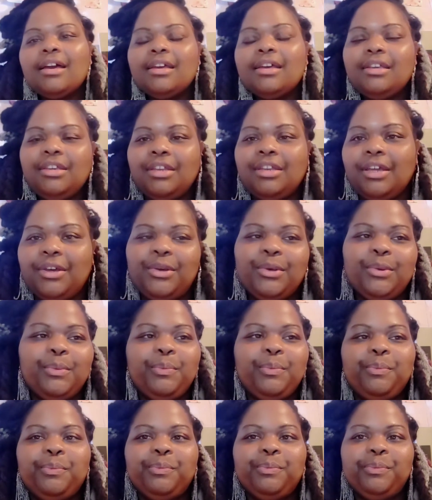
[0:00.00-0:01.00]
You know,
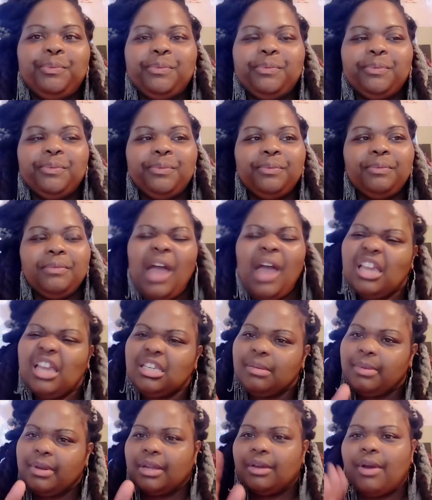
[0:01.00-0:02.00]
I should
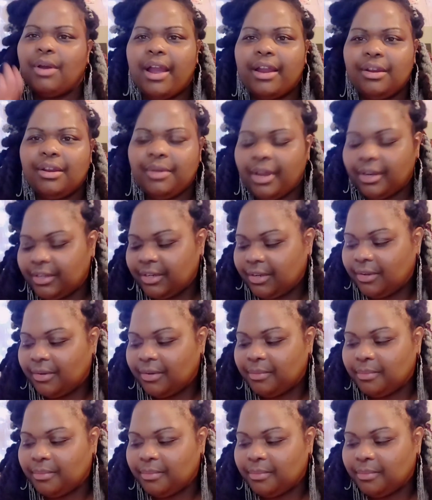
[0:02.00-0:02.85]
have been a choir director.